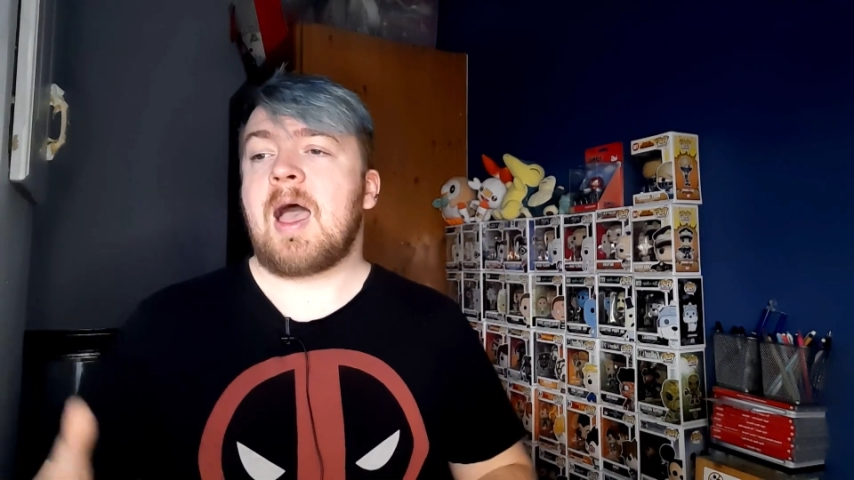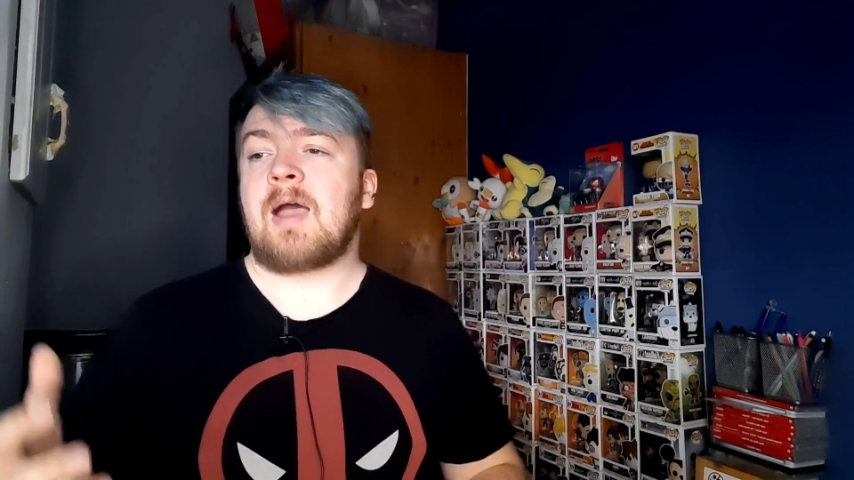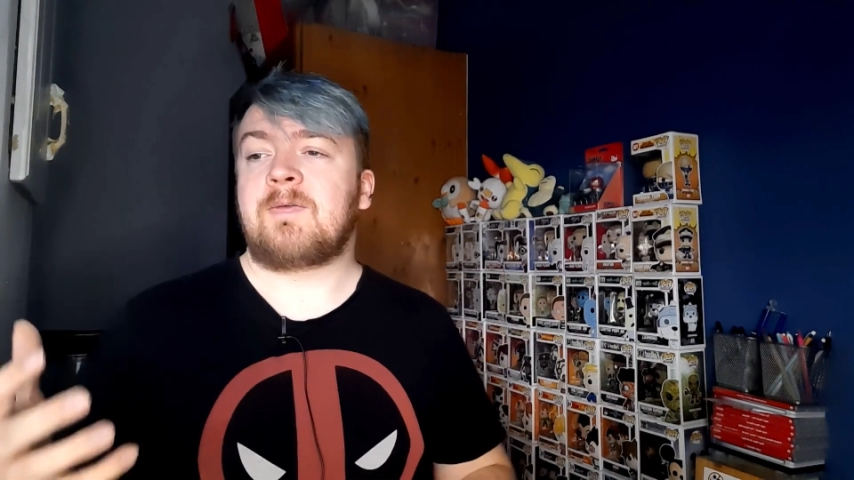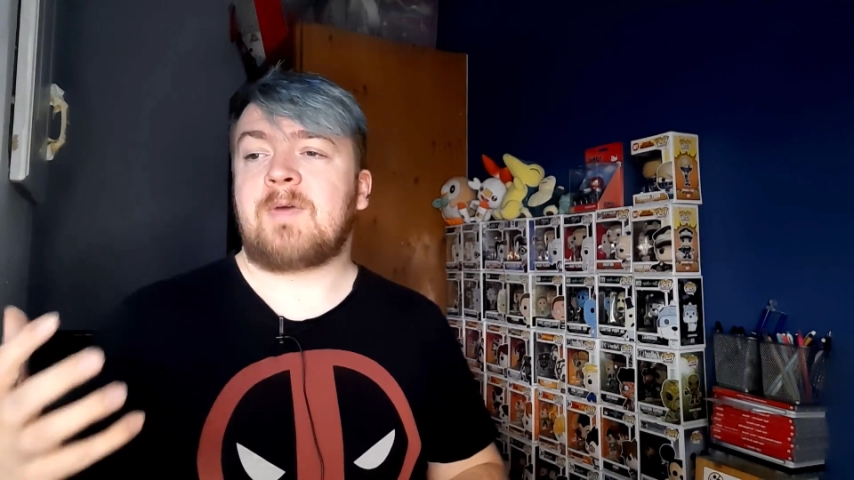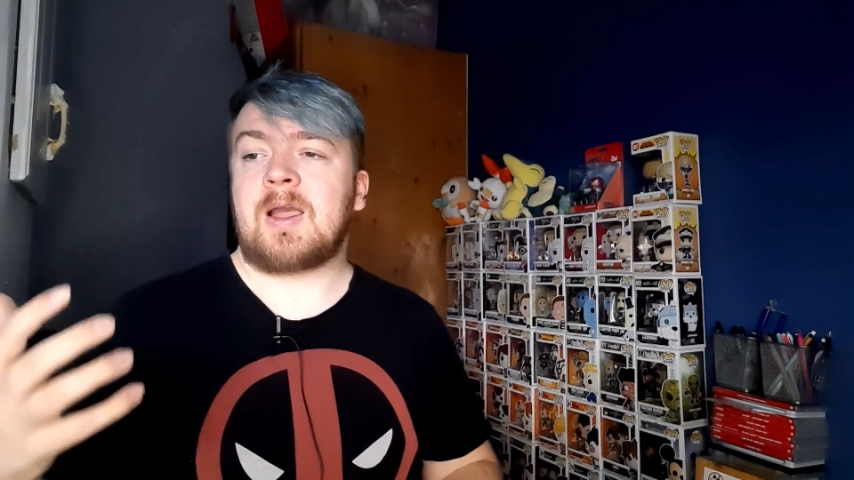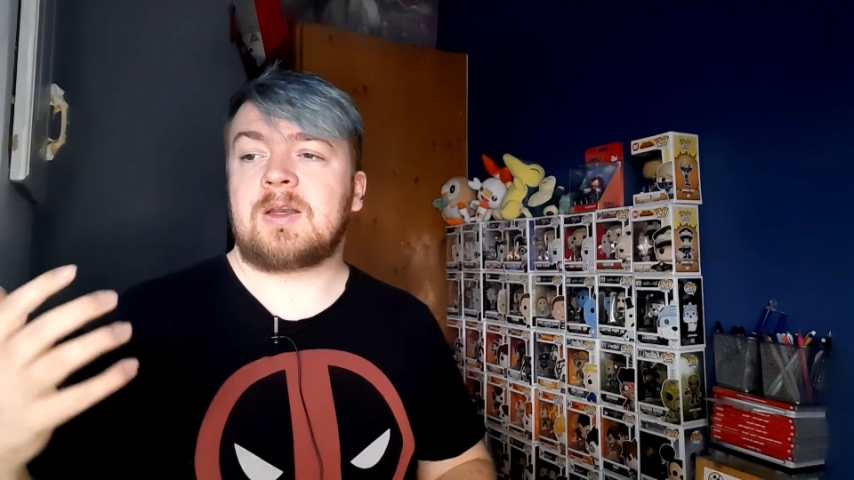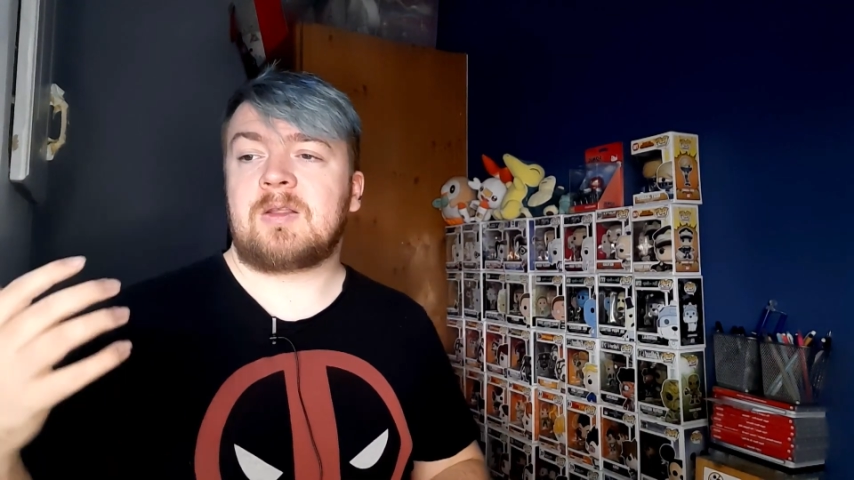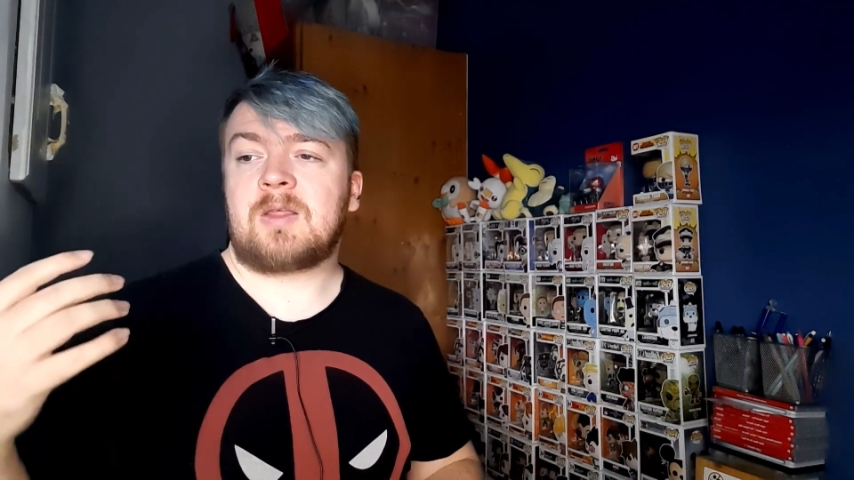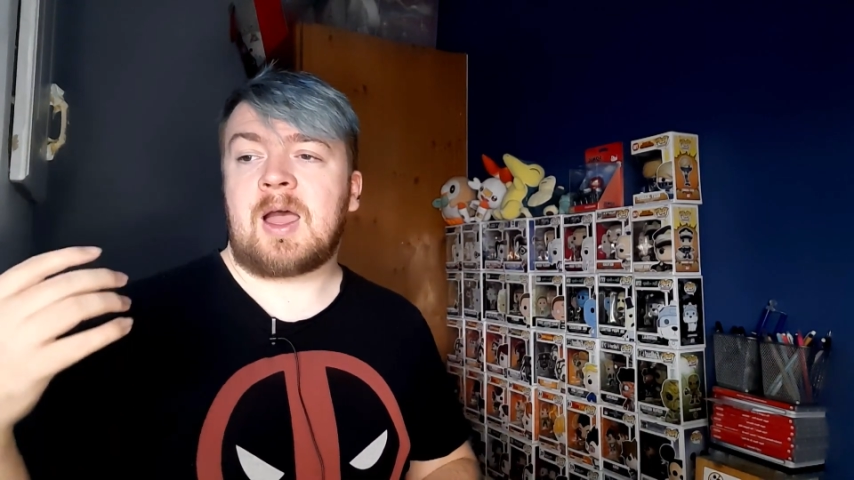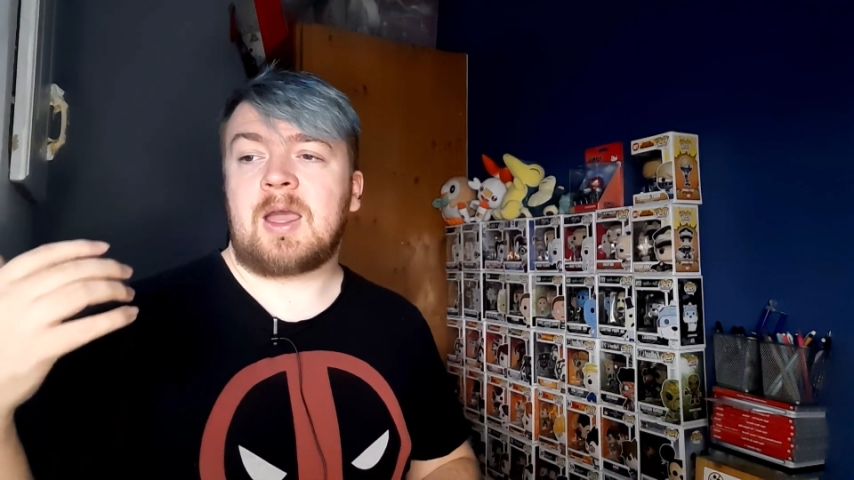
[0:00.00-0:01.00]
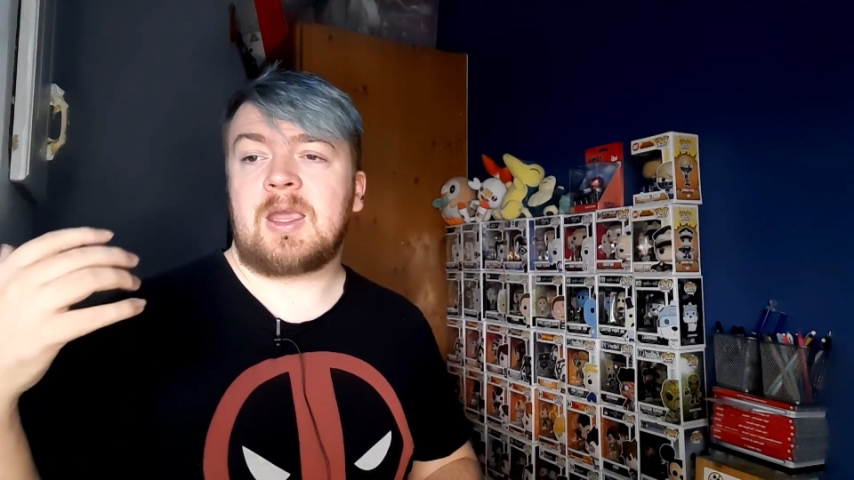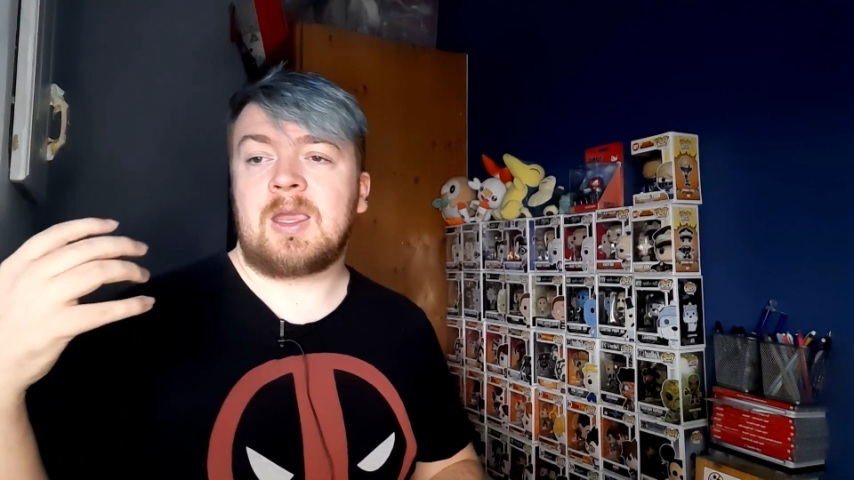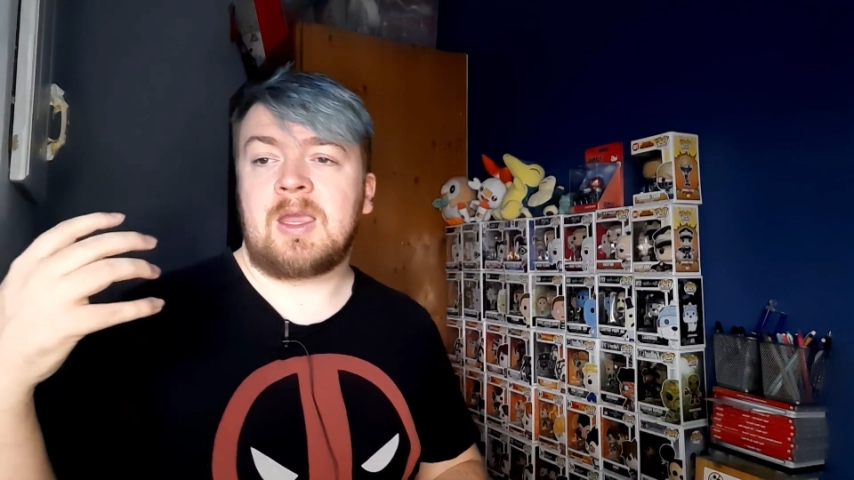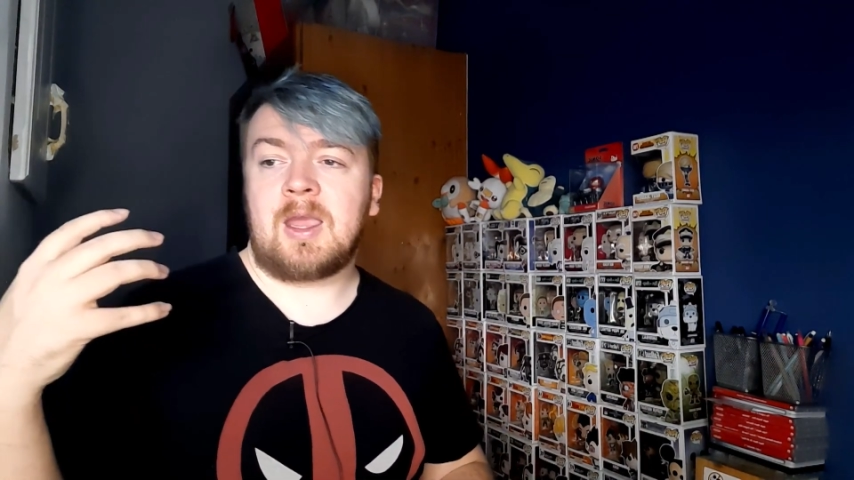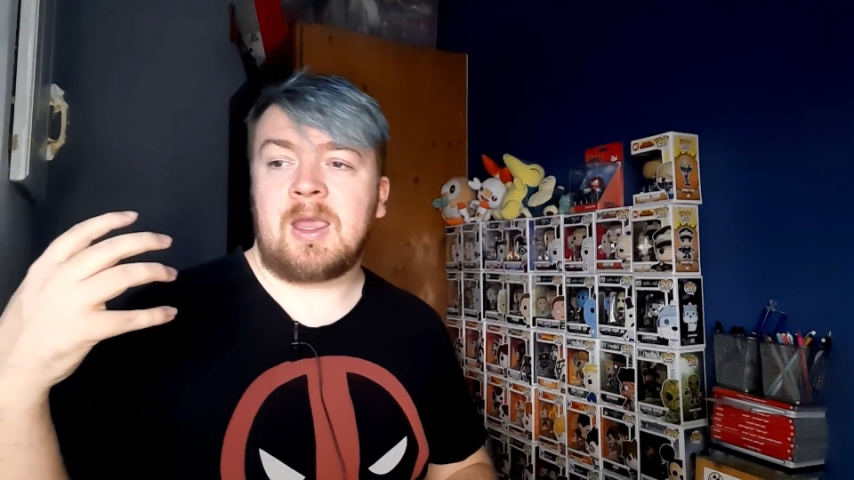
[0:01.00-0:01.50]
I find that
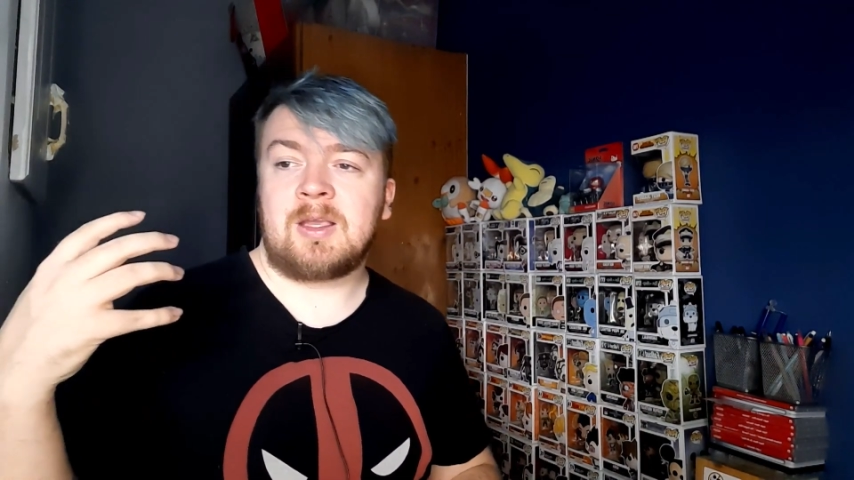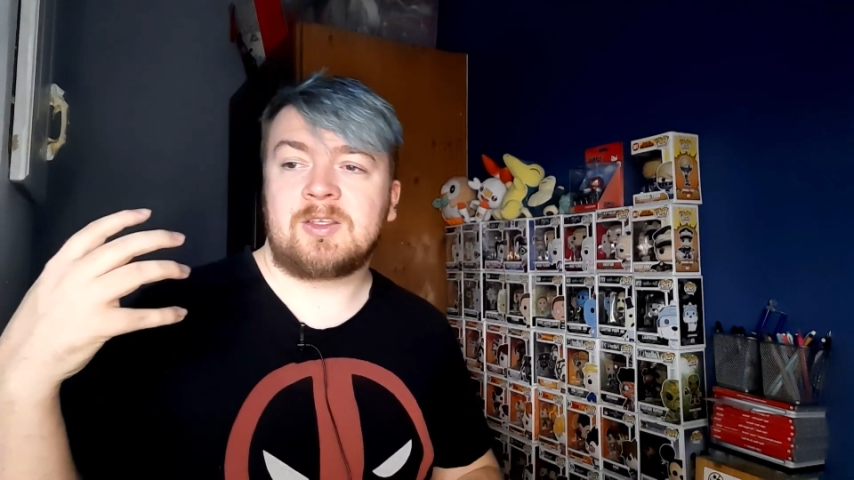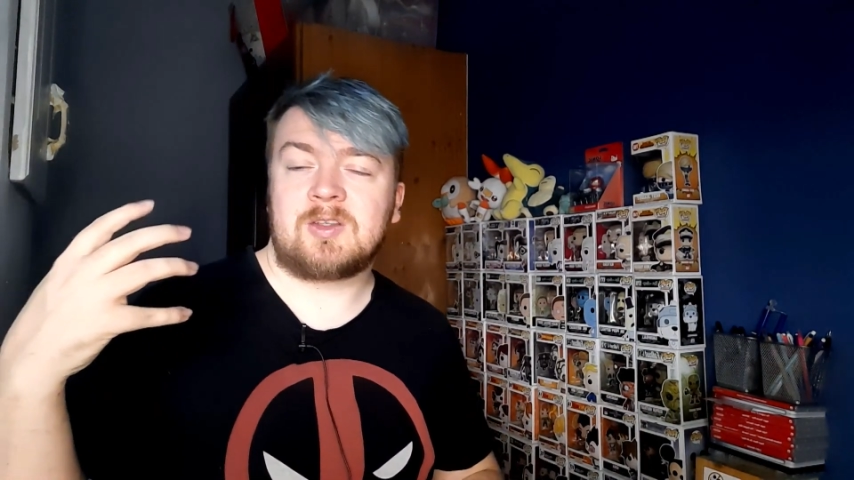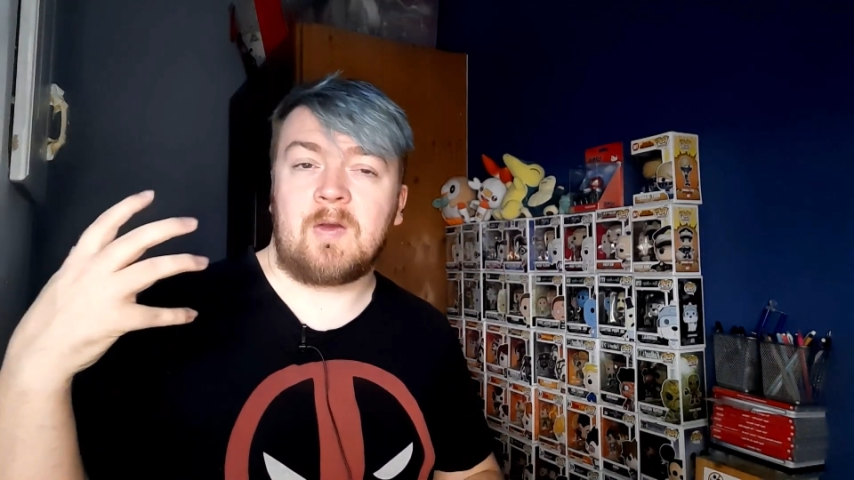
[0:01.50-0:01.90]
he is